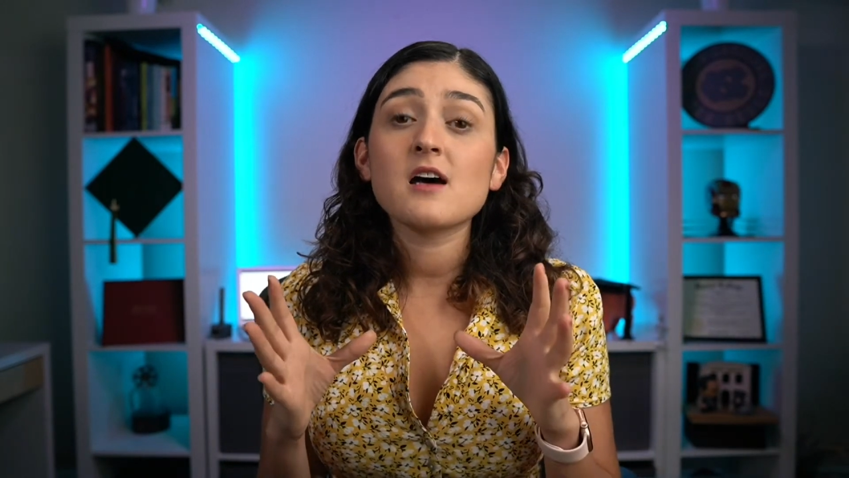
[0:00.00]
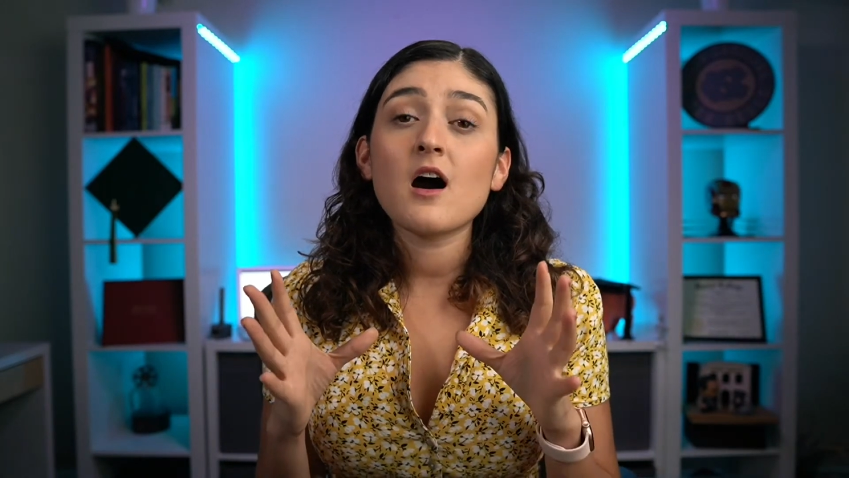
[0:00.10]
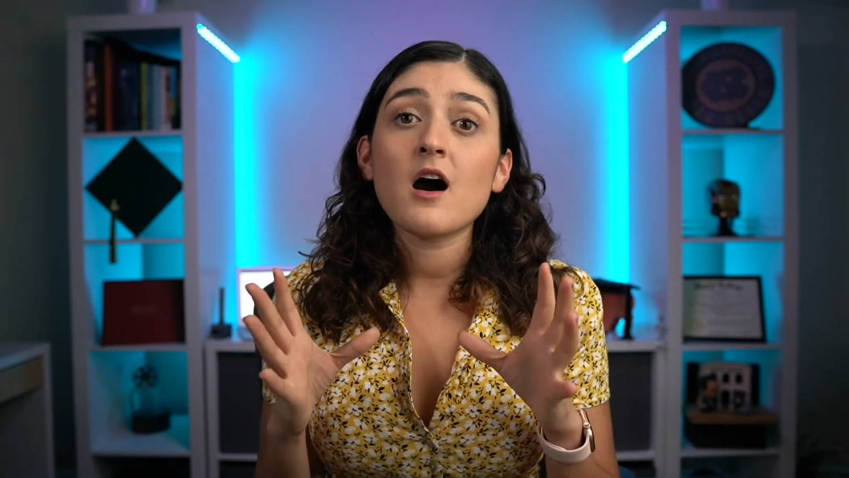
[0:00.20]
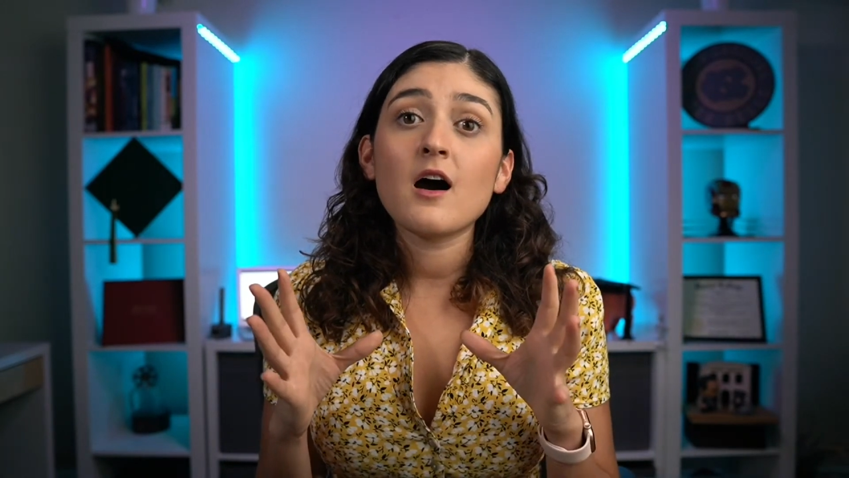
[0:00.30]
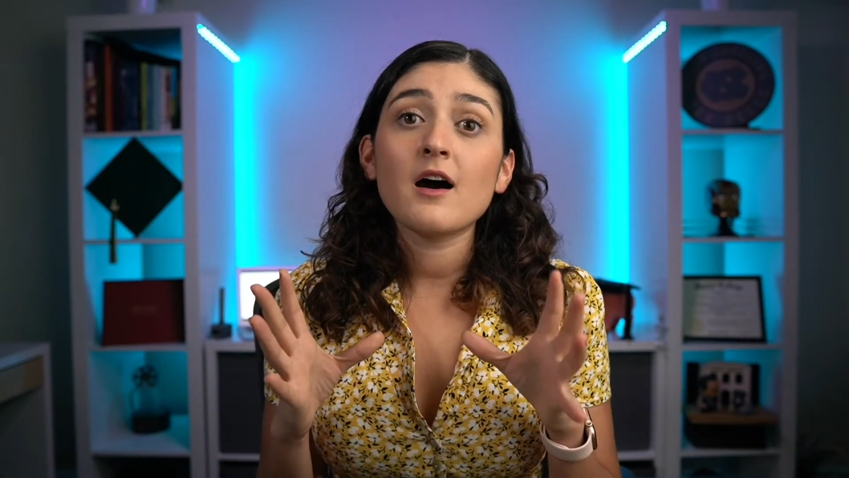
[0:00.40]

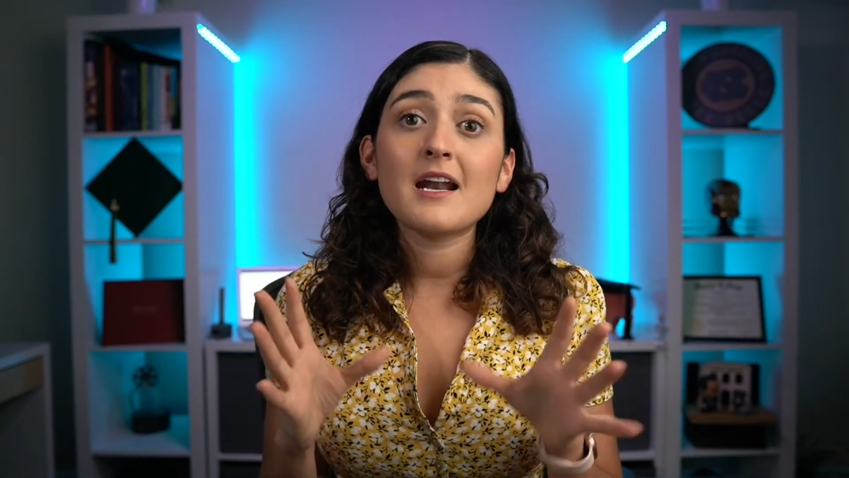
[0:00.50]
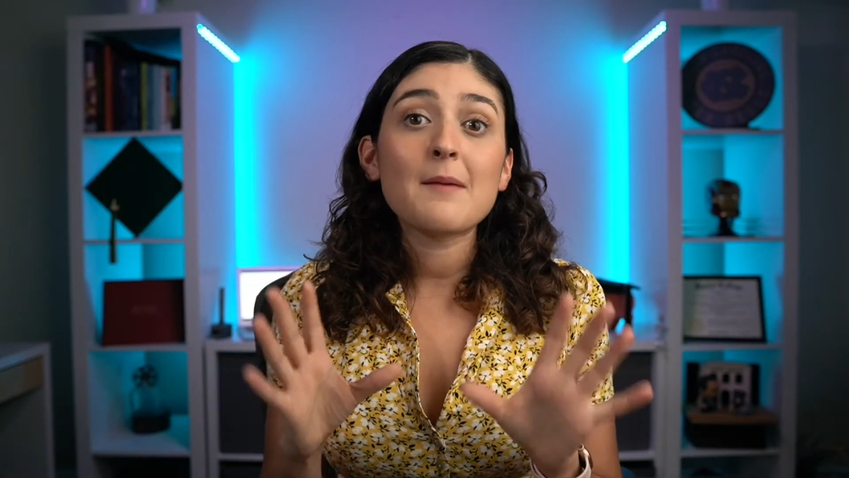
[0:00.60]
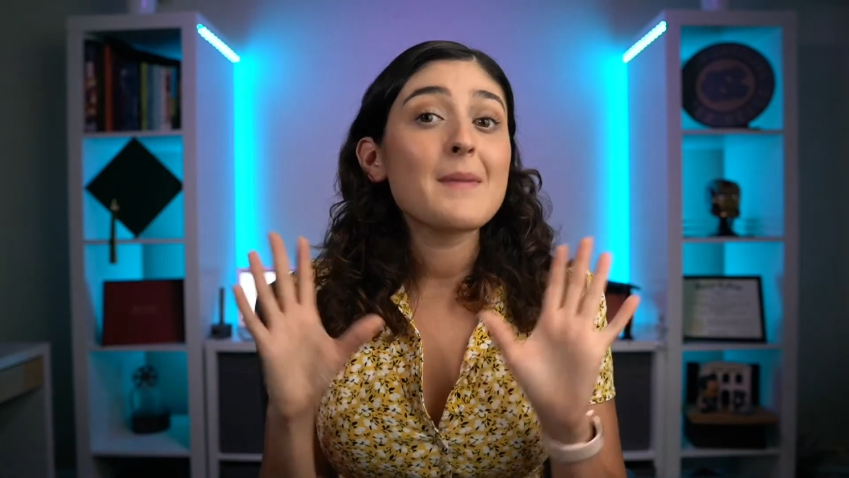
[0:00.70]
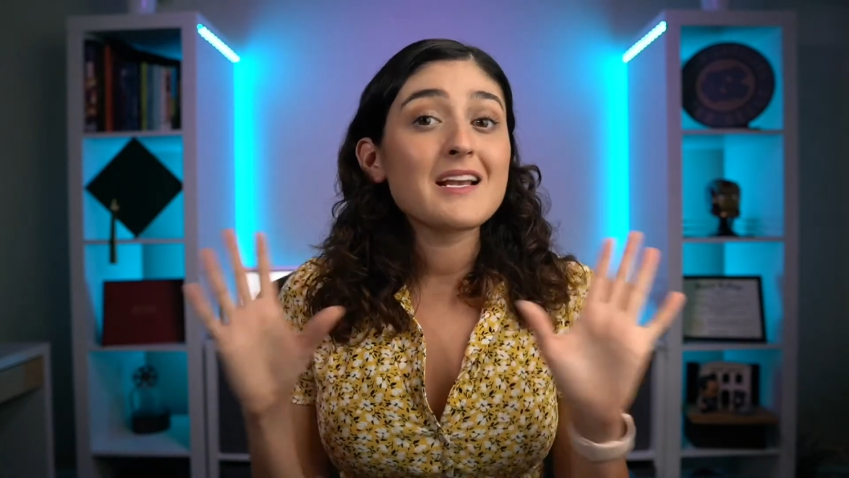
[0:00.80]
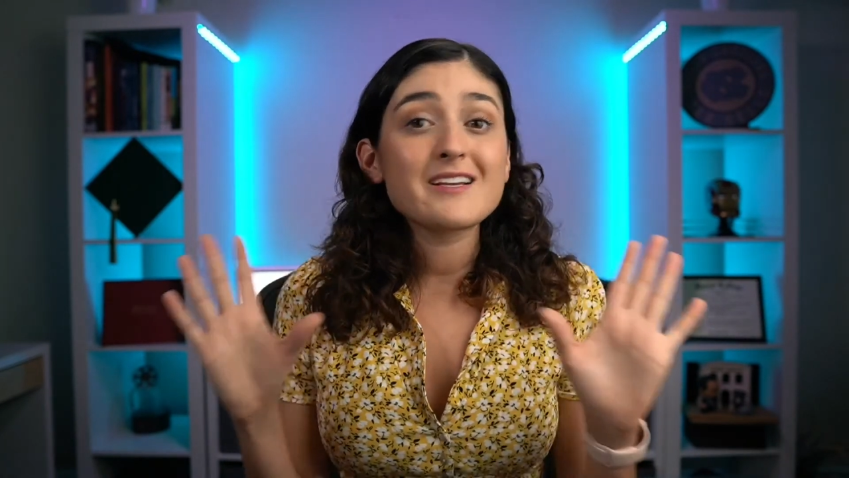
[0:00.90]
an
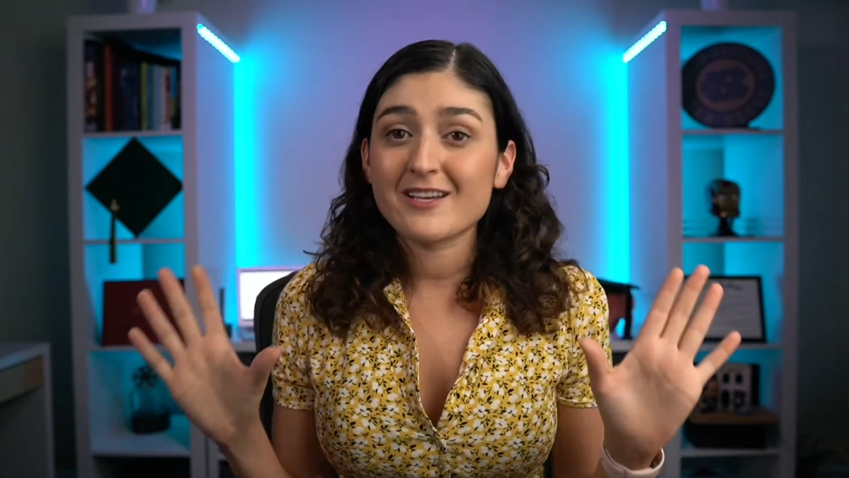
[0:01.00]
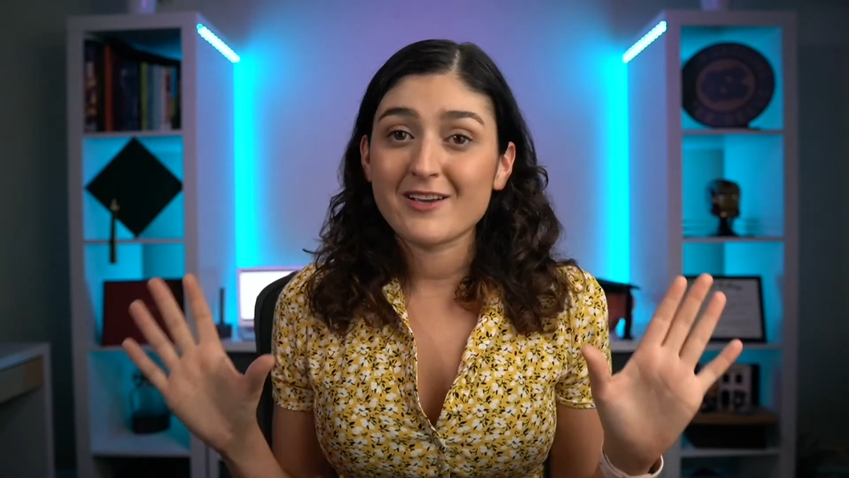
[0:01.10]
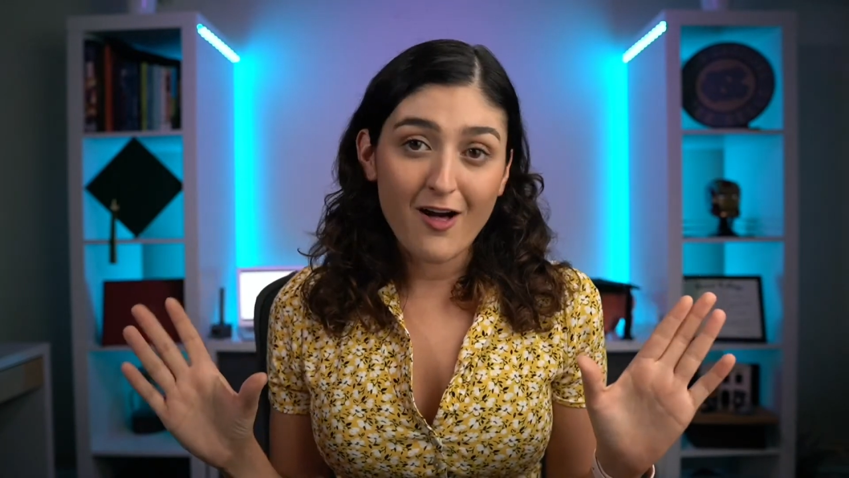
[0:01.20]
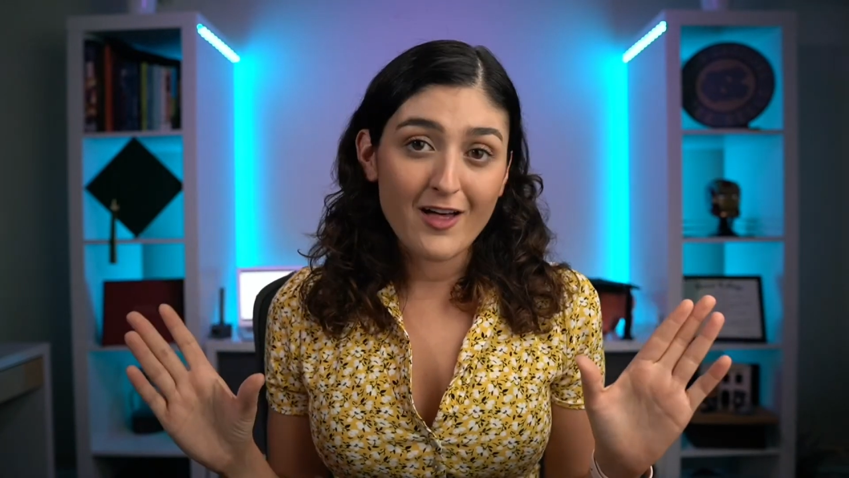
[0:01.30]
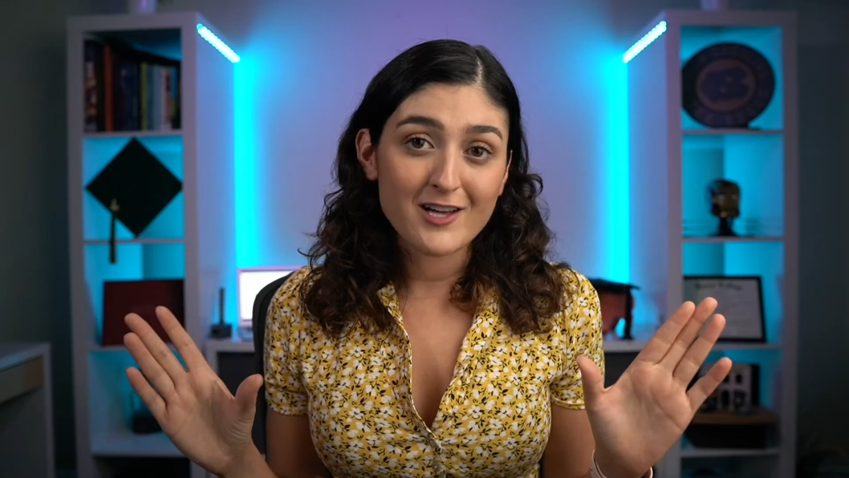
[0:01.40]
amazing
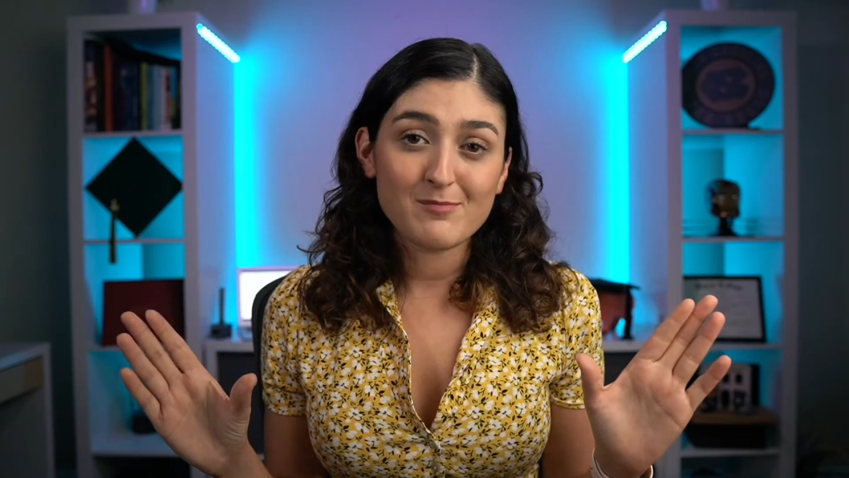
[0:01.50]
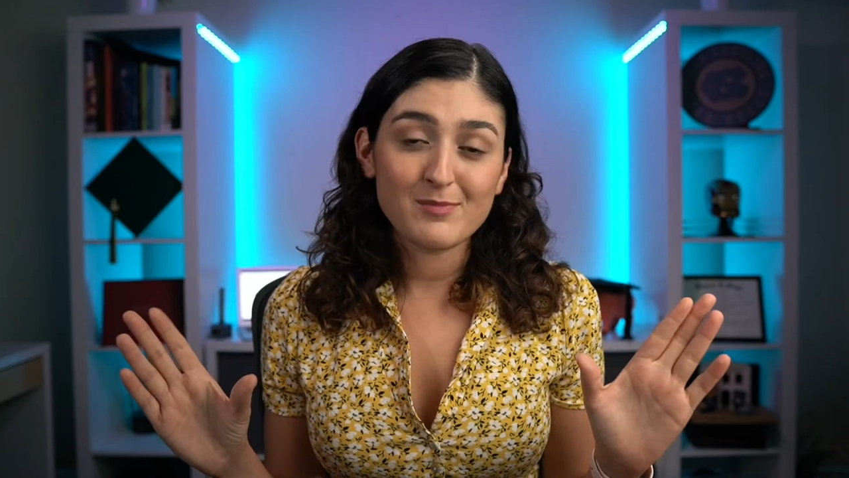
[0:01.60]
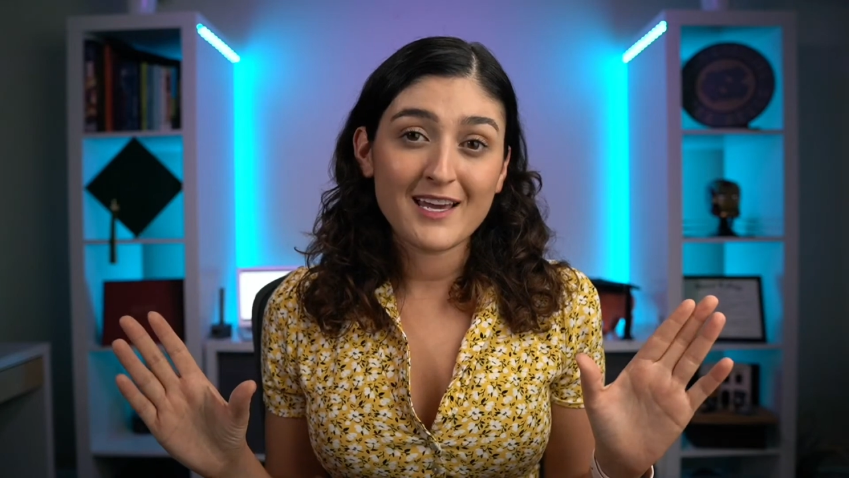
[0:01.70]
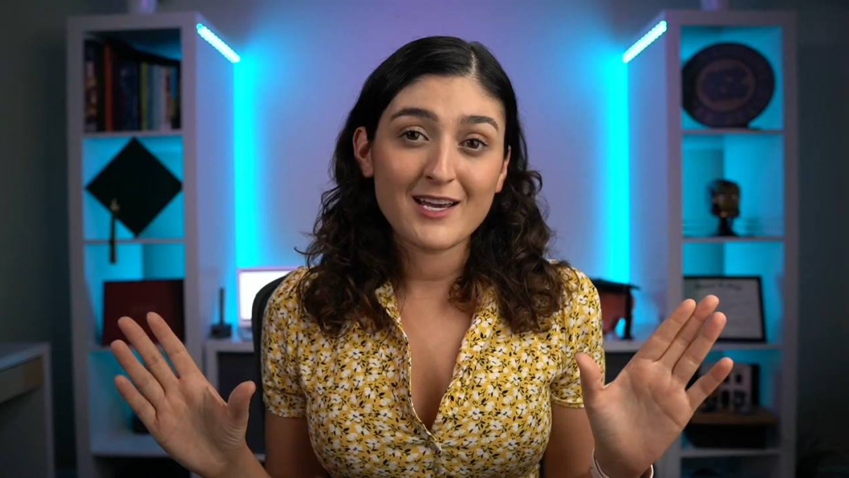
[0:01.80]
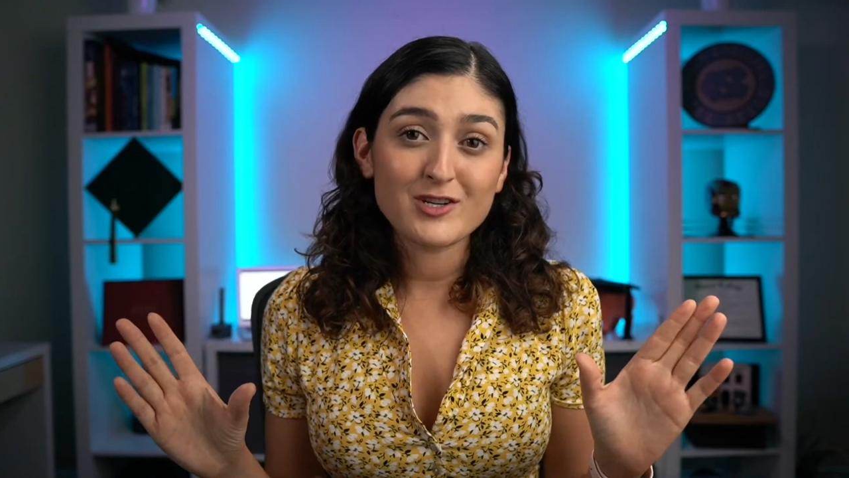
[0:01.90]
college
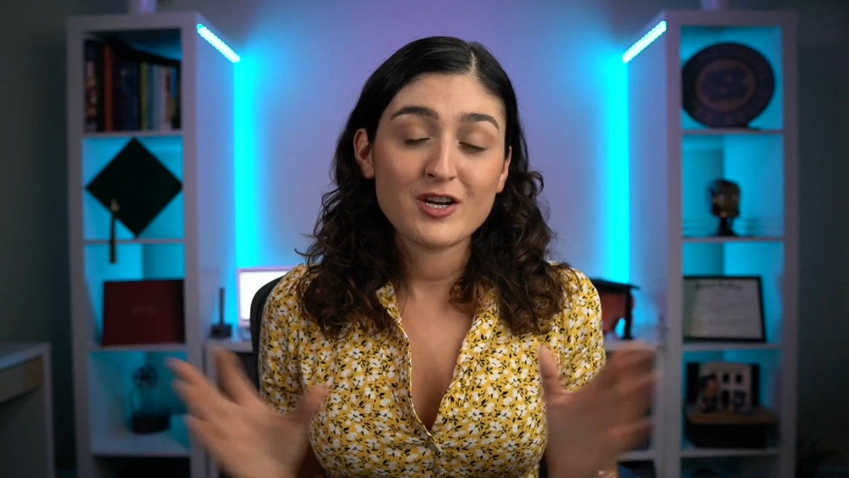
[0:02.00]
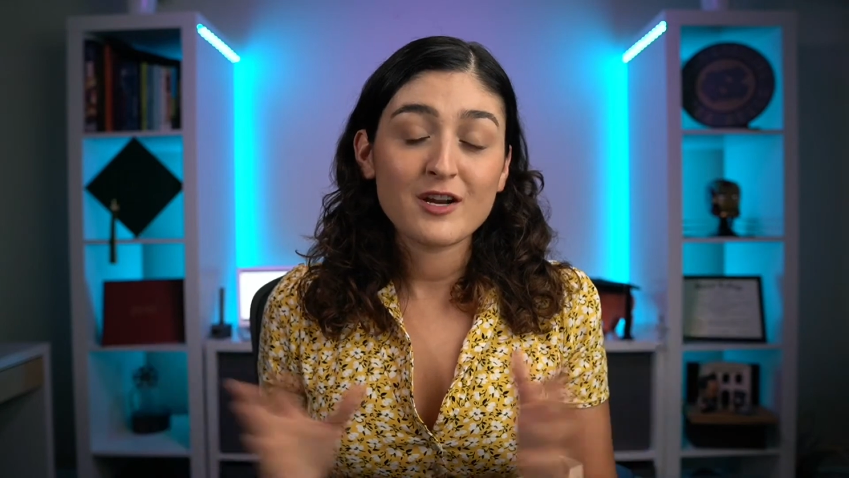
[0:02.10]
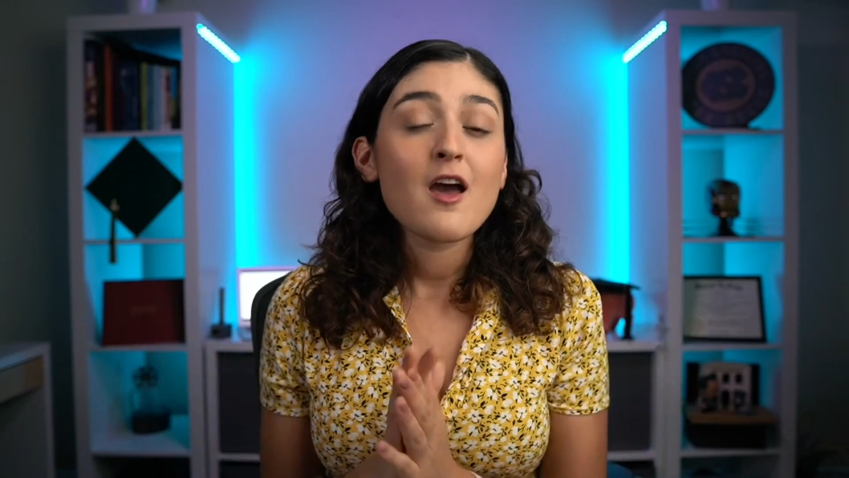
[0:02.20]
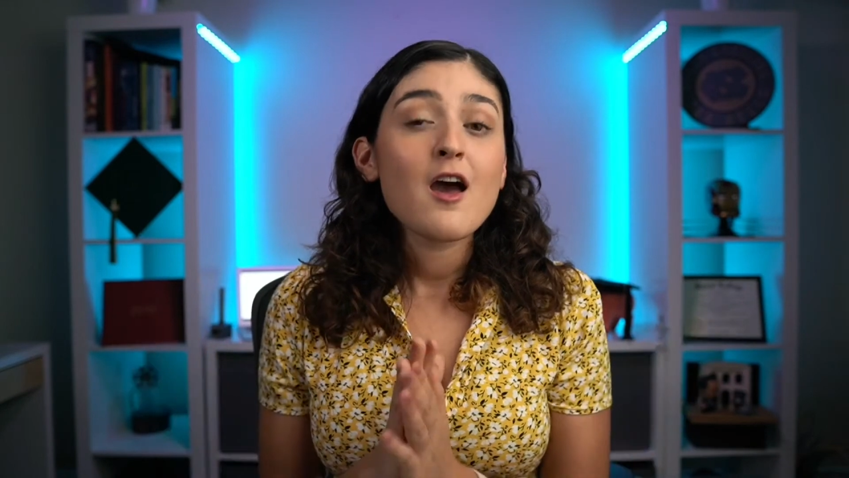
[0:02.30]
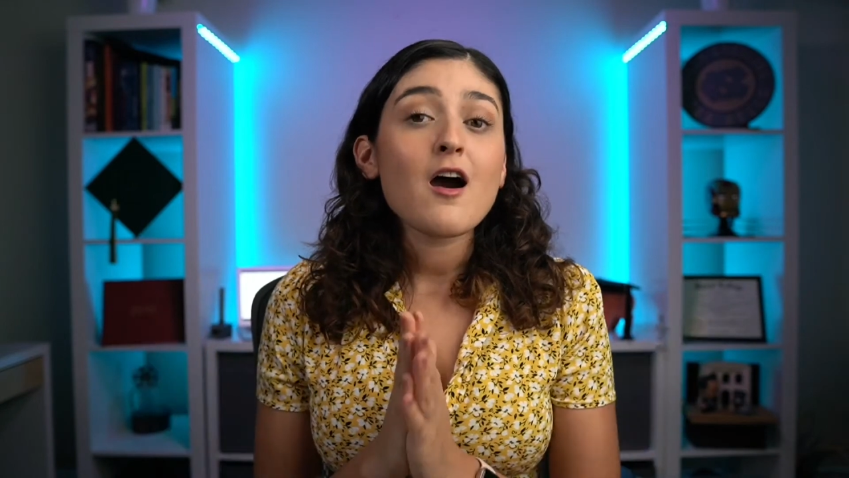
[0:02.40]
application,